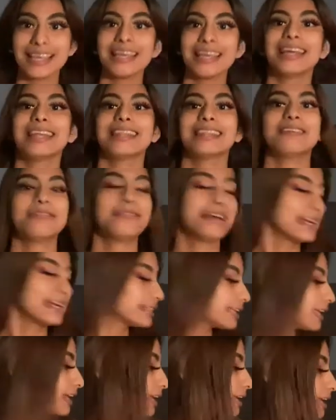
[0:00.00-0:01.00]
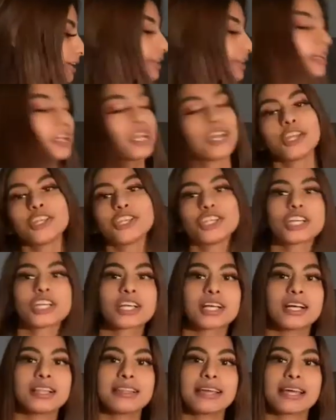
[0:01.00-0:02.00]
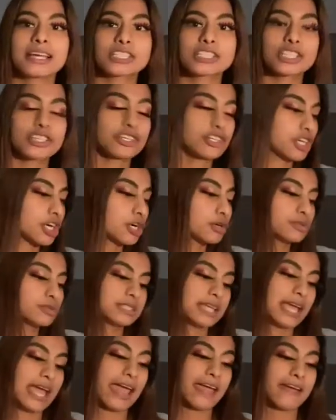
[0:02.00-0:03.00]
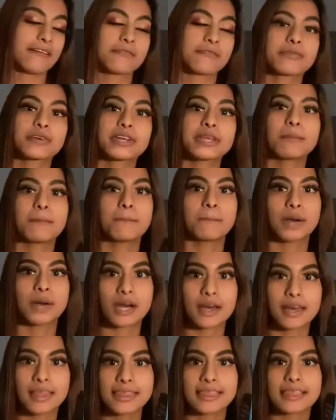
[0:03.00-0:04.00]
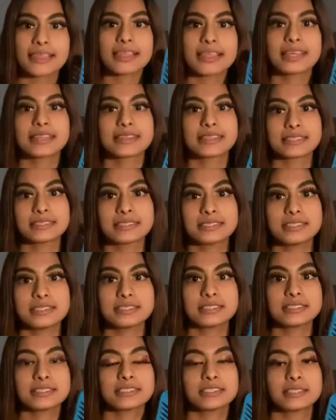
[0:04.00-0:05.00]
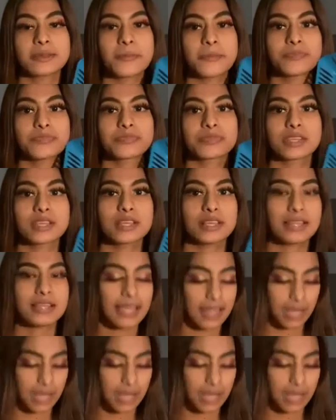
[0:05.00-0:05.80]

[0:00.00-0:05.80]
the fact that like your collection grows every month, like this is like